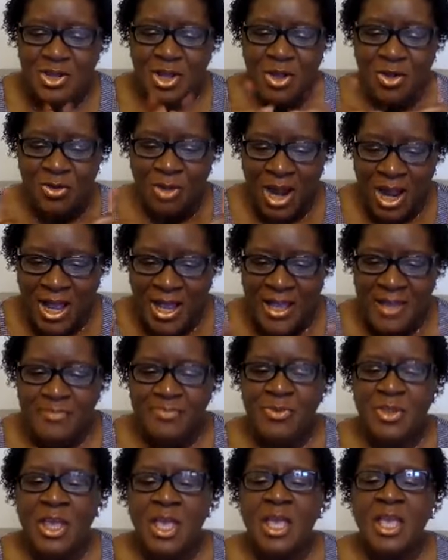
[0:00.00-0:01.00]
All right?
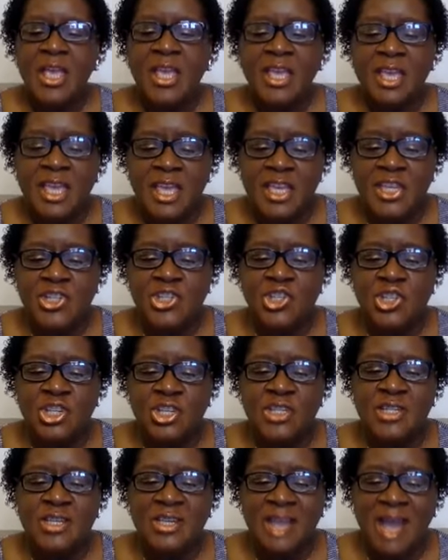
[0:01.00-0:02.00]
He
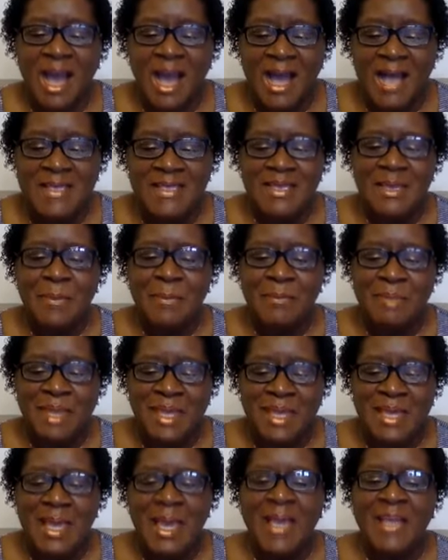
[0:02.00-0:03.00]
should not
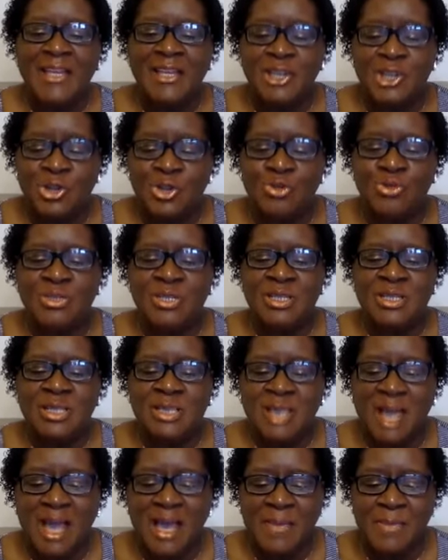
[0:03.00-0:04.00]
be a new
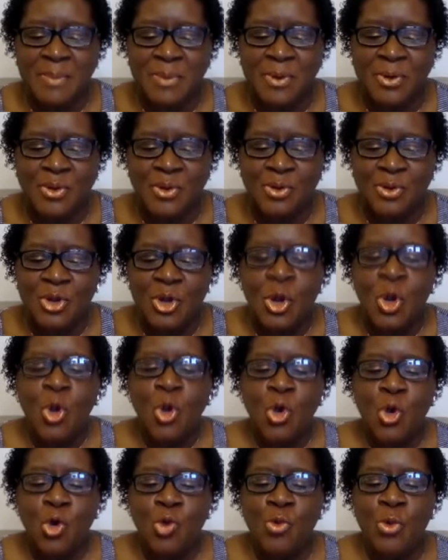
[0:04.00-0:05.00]
disciple
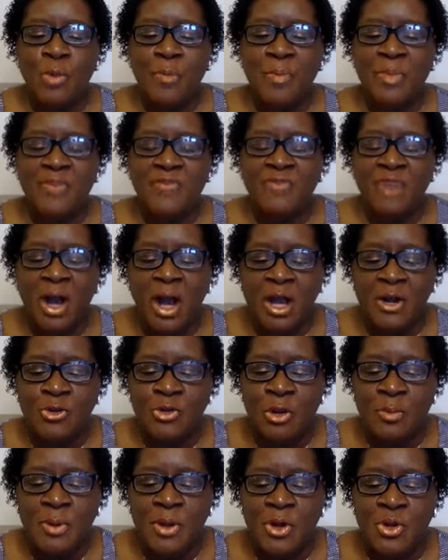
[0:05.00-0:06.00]
who would be
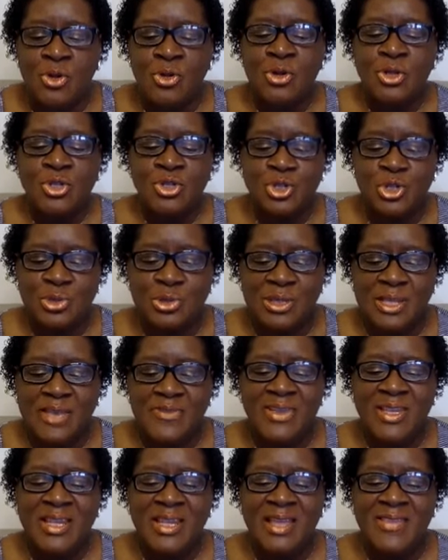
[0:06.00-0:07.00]
vulnerable to
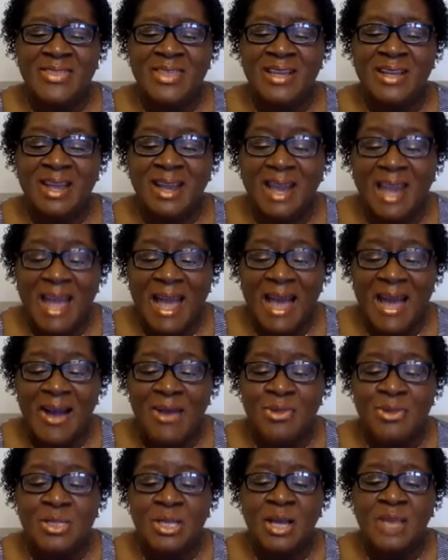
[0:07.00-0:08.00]
living in the
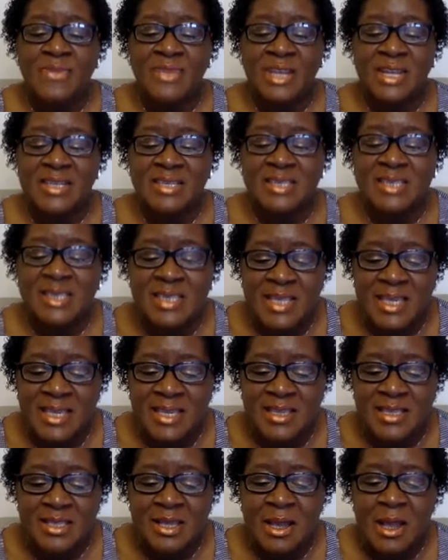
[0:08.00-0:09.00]
clouds of
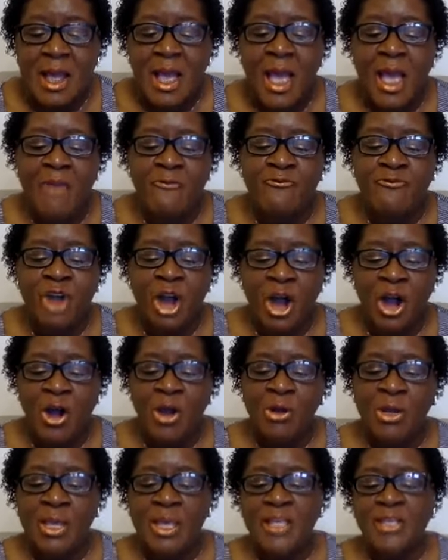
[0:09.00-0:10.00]
conceit and
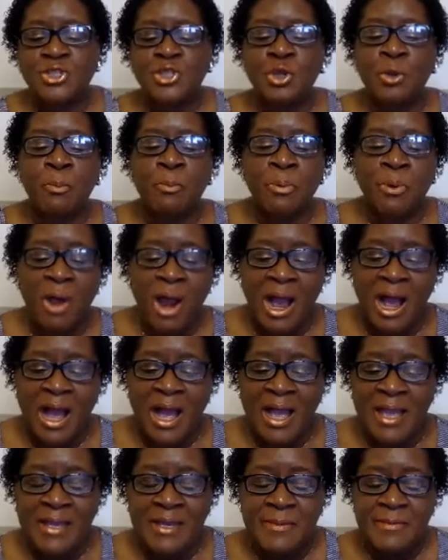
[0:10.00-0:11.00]
fall into
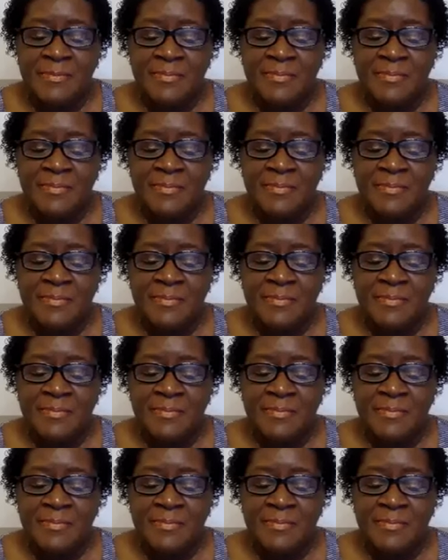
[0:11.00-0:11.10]
pride,